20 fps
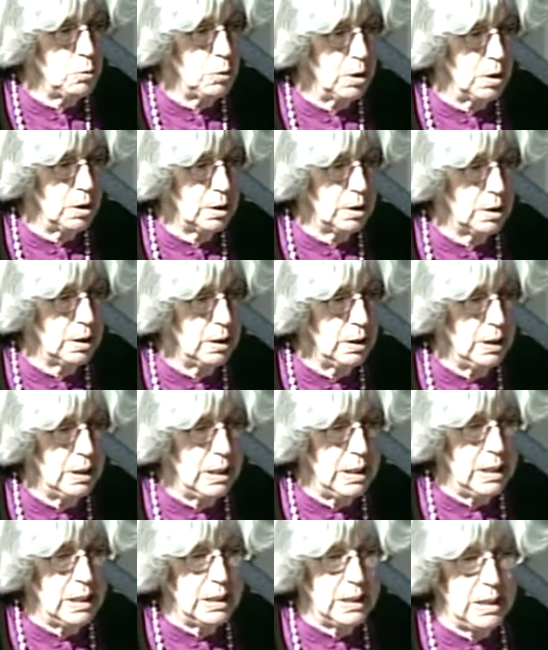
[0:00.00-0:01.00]
work,
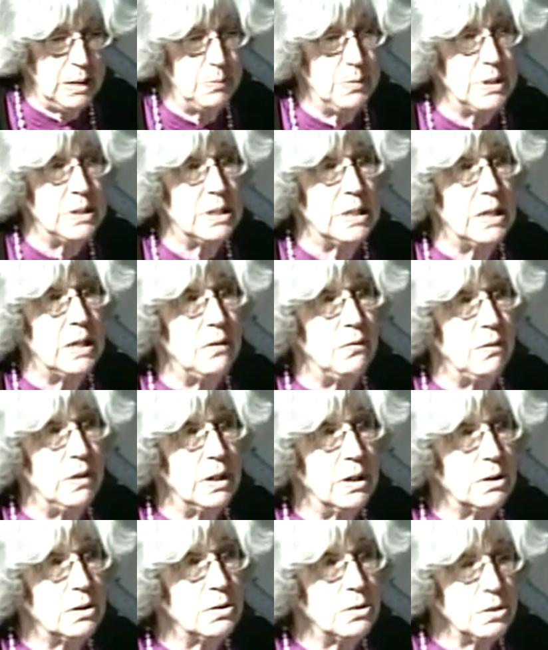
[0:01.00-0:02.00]
keep the city
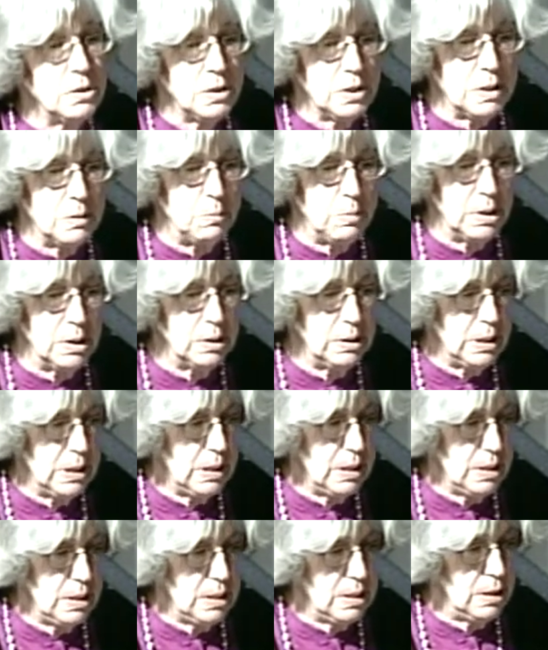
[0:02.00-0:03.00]
vehicles and
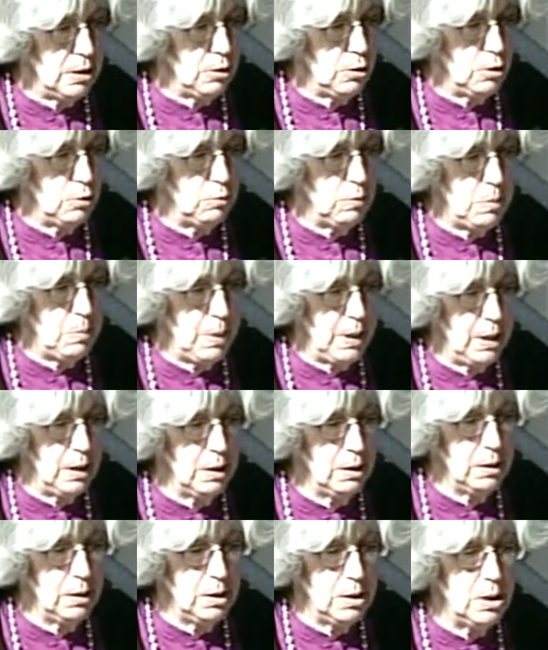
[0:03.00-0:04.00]
buildings in good
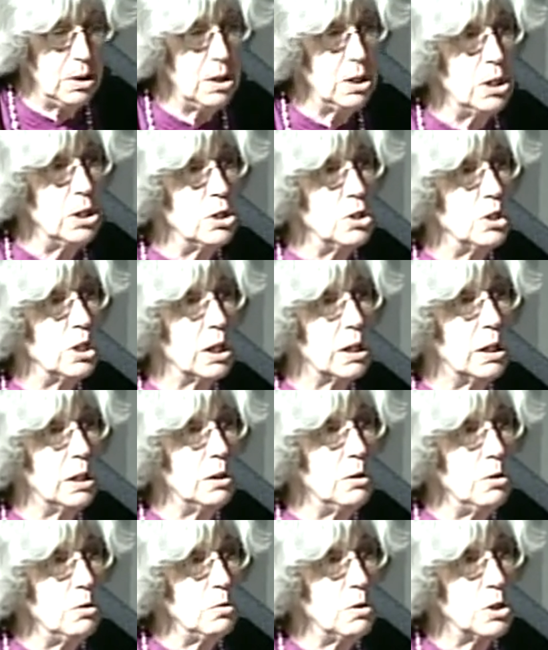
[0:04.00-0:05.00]
repair,
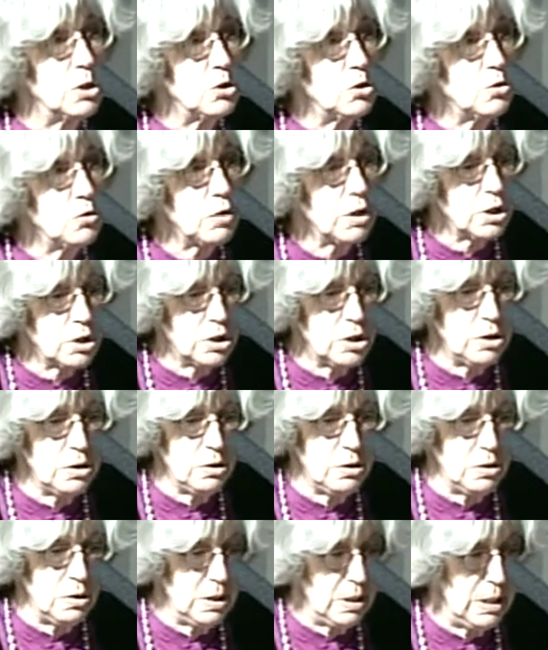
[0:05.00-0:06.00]
checking new construction
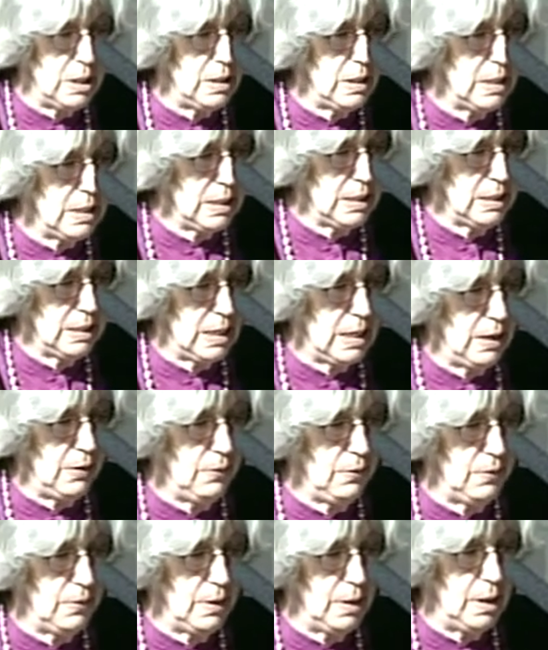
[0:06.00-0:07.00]
to see that it's
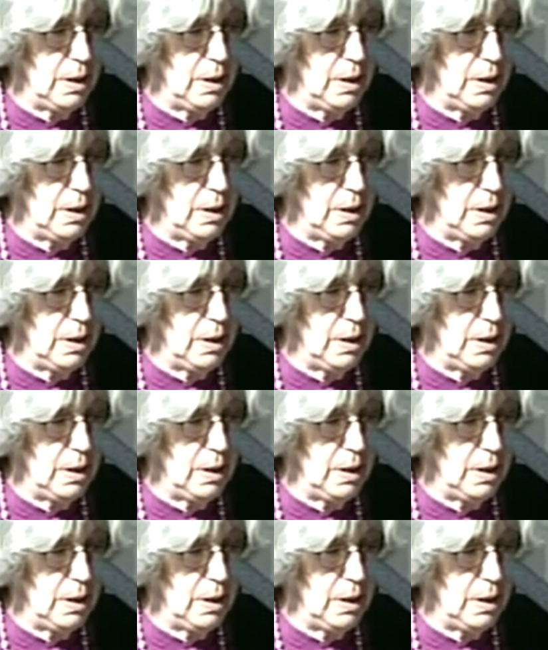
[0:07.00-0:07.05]
safe.